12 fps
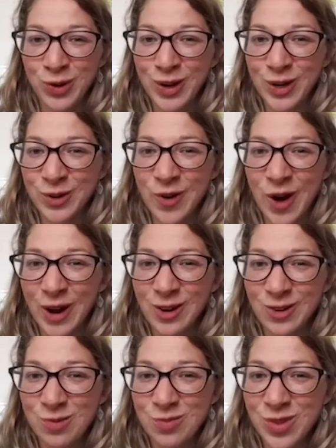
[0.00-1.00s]
need to
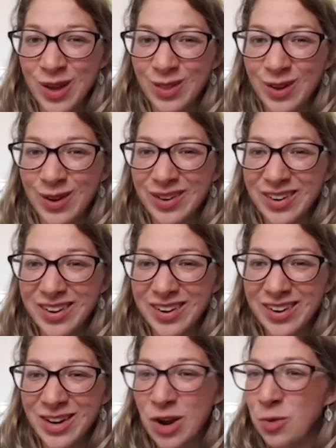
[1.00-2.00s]
find something that,
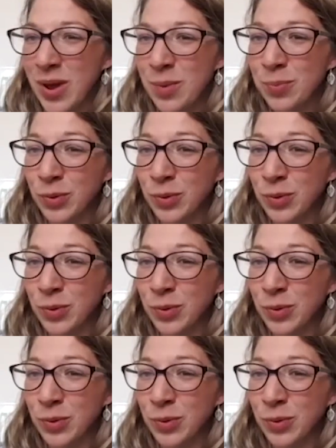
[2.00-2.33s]
I